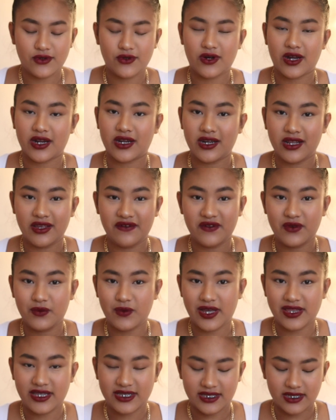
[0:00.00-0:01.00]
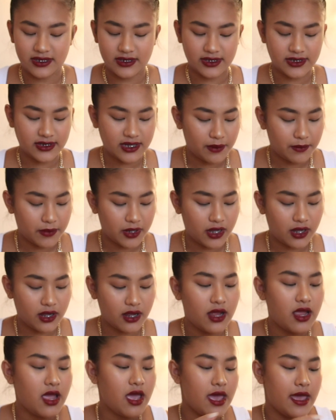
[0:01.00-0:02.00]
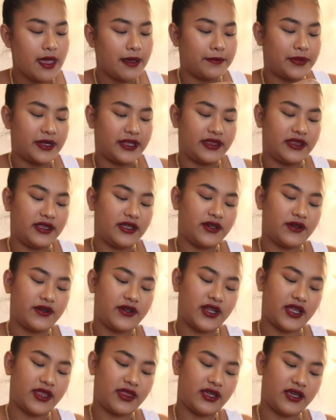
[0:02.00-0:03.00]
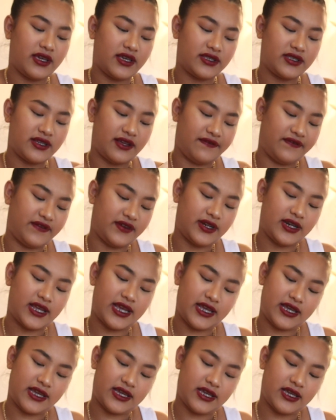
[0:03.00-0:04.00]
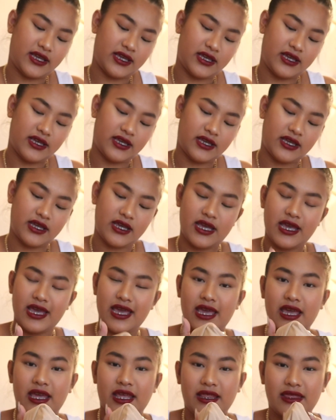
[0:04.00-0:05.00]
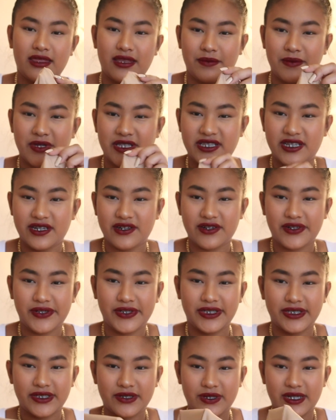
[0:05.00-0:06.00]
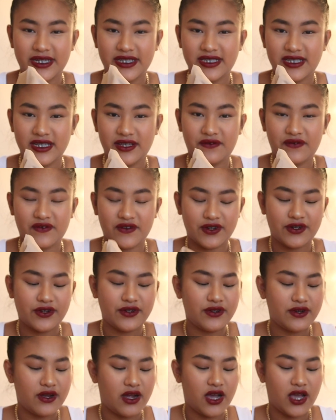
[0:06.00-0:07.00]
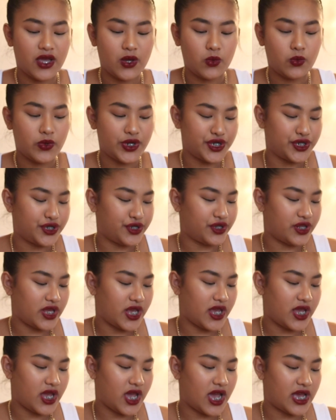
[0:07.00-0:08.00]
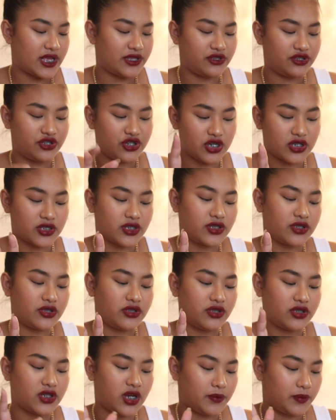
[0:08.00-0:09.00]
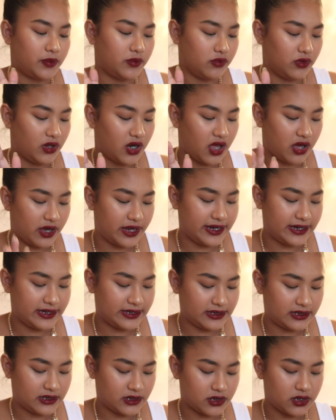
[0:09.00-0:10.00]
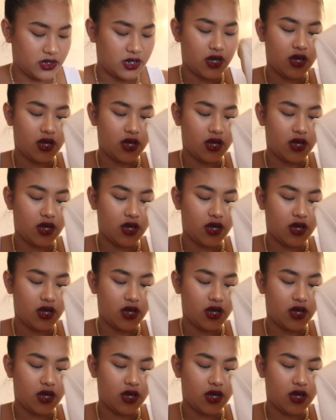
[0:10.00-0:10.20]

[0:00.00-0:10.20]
or I could even wear this in summer, but the only thing is I feel like the material is quite see-through. I wish they had just double lined